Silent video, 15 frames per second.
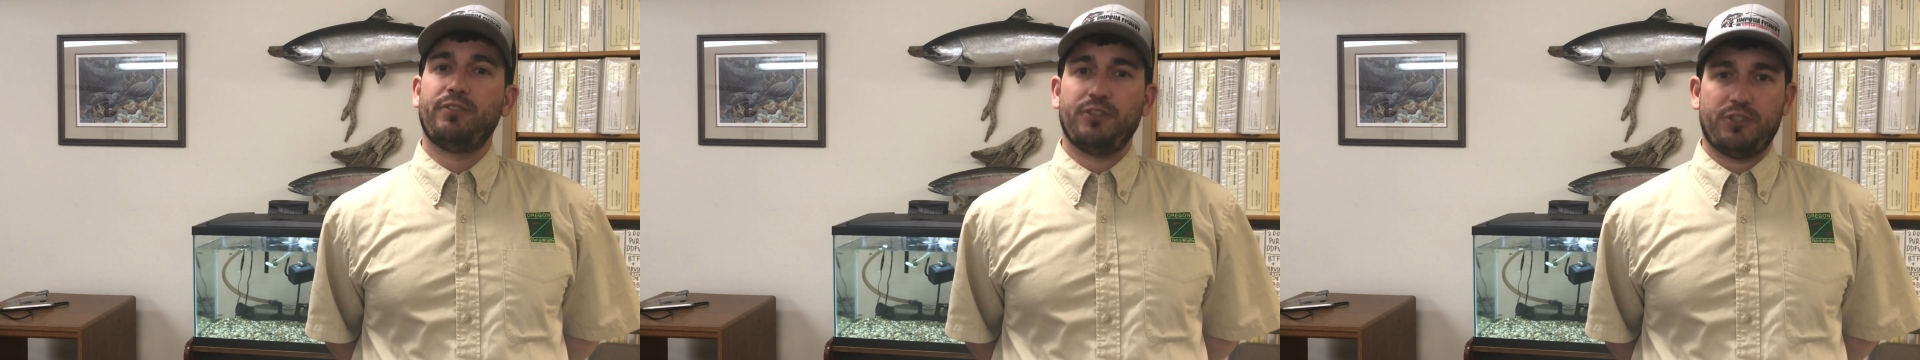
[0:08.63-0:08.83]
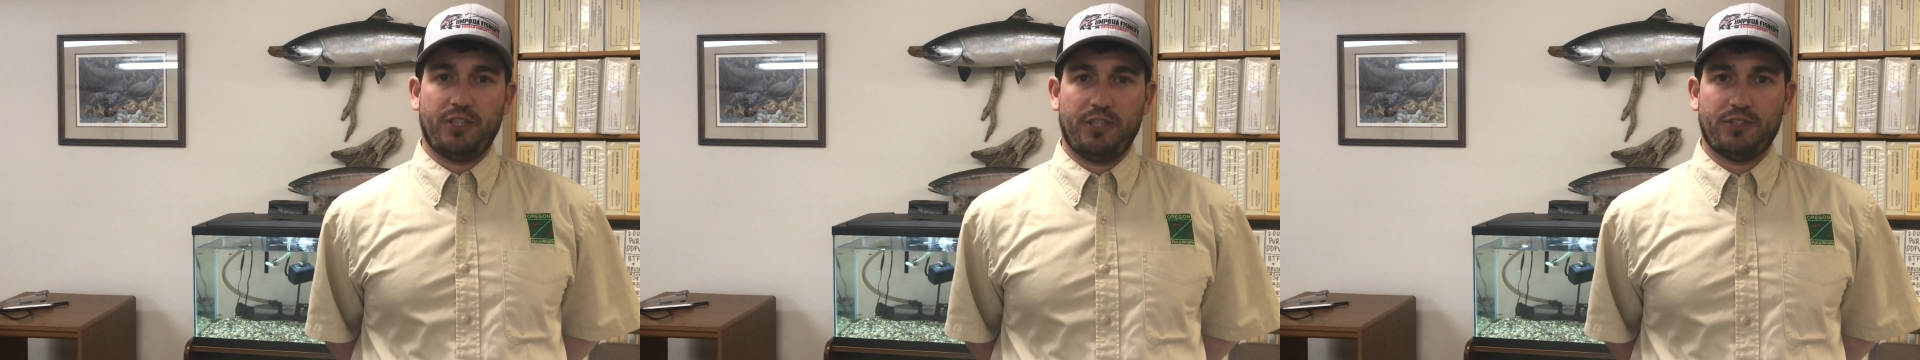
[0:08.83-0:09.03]

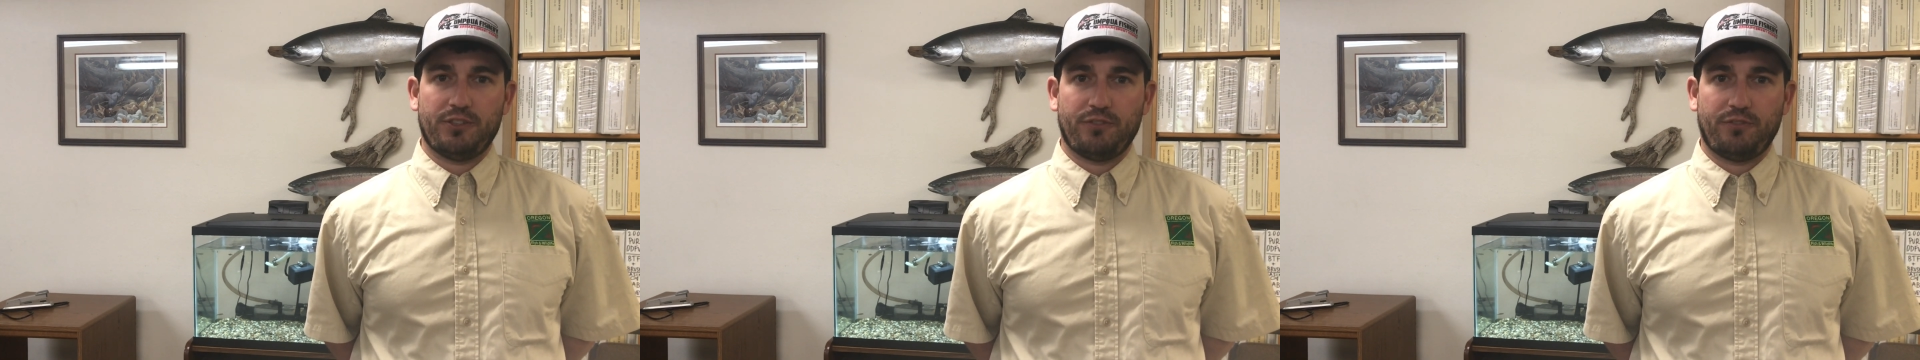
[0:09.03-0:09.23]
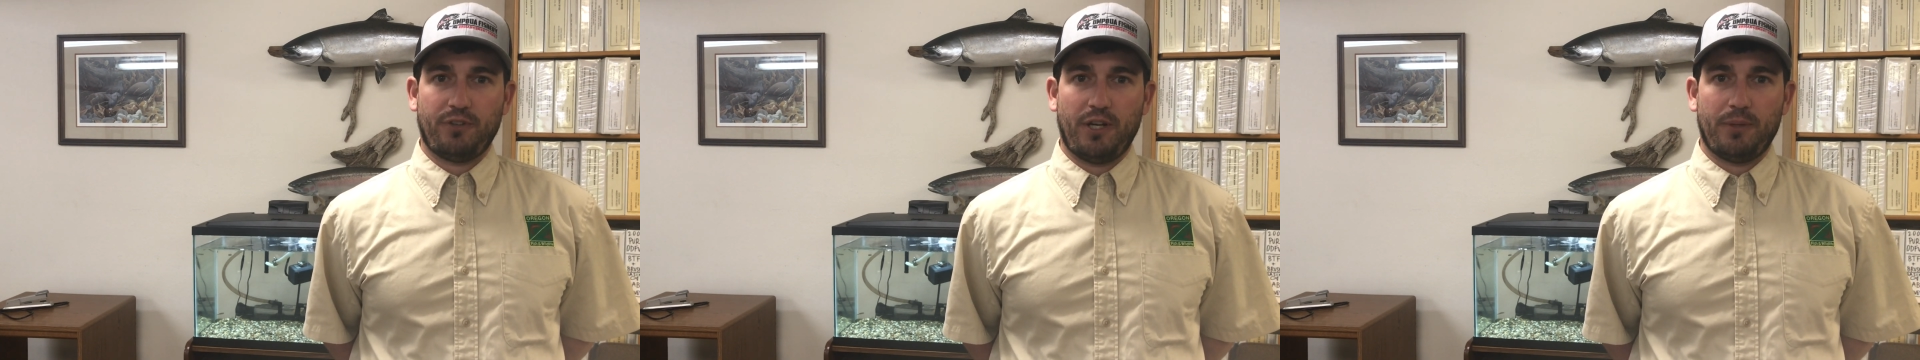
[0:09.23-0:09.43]
fish eggs to
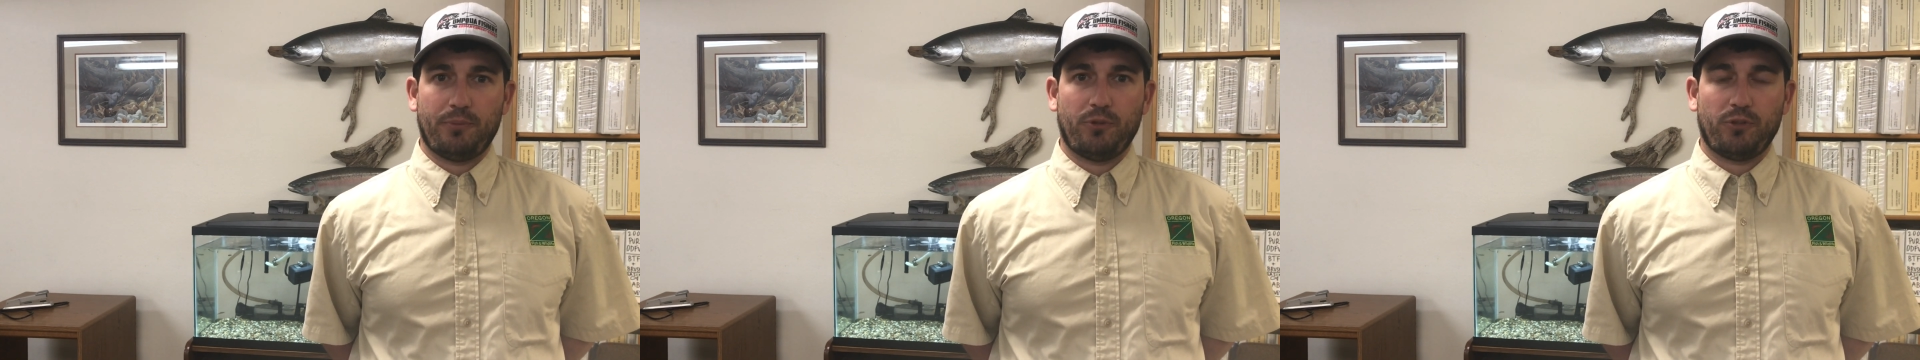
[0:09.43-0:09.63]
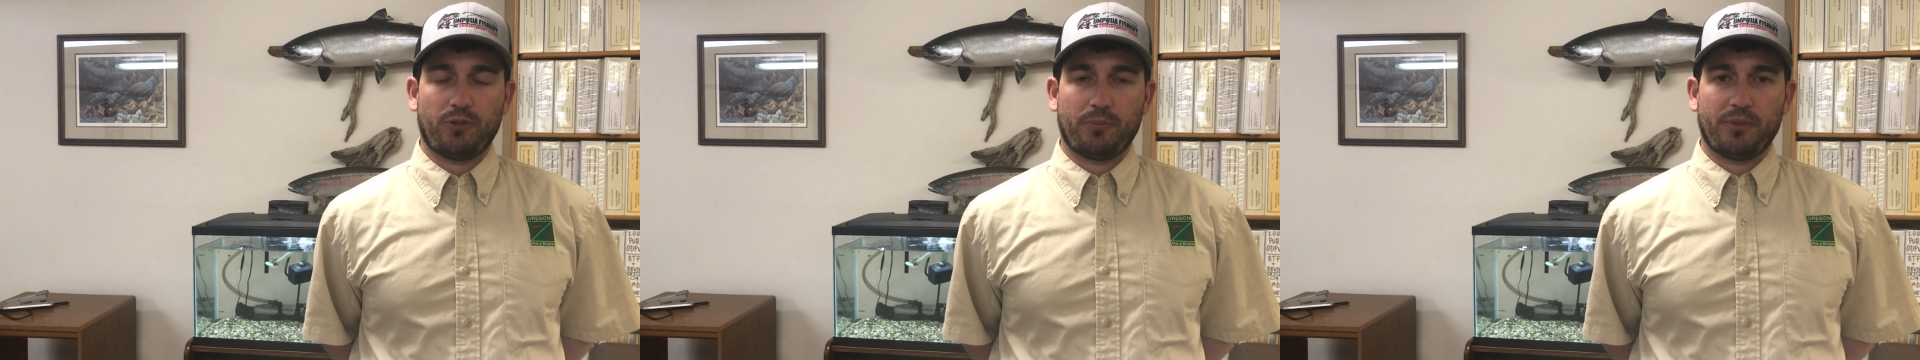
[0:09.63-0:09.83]
fry
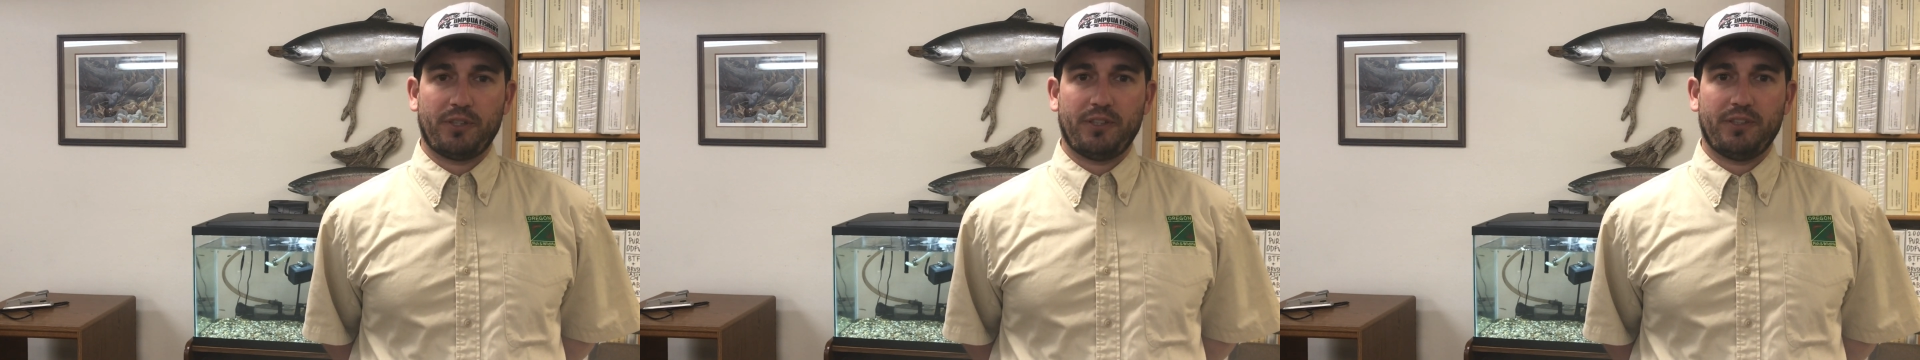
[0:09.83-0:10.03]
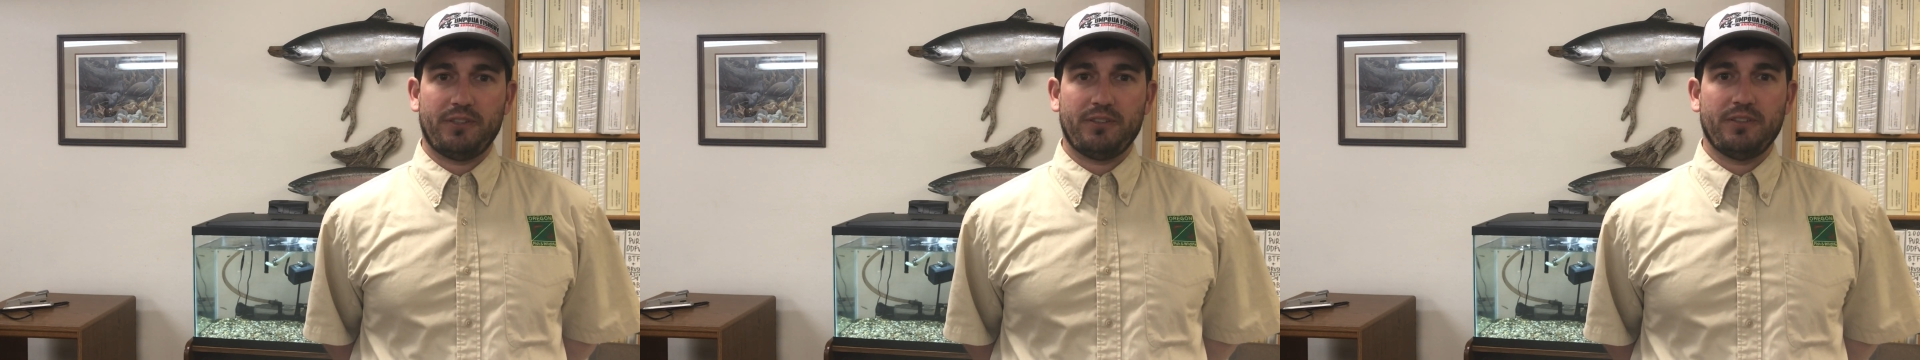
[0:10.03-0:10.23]
program
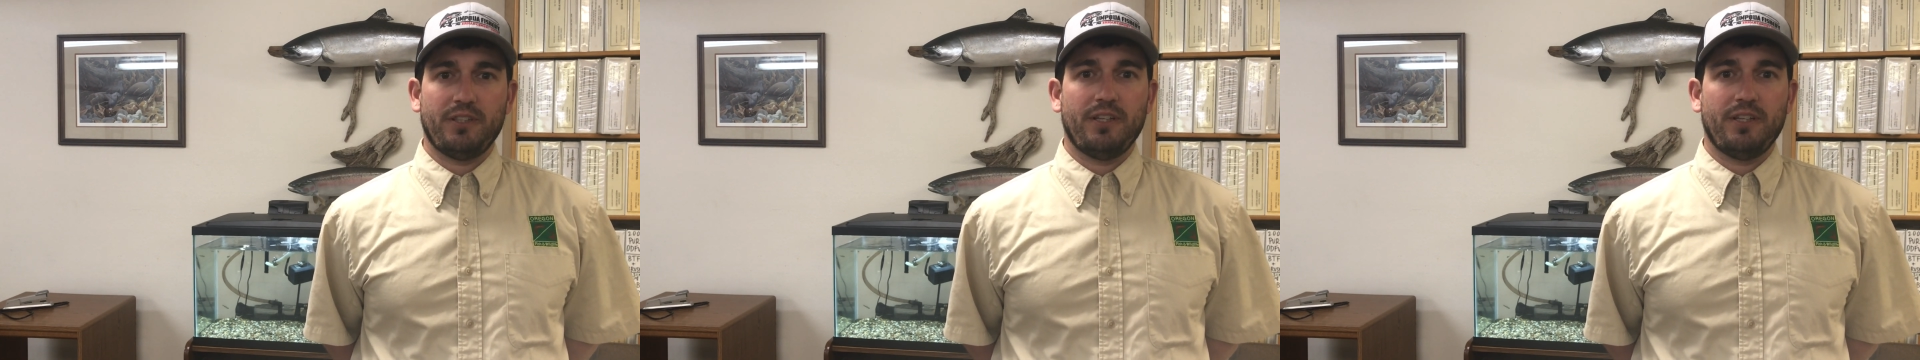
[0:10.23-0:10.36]
again,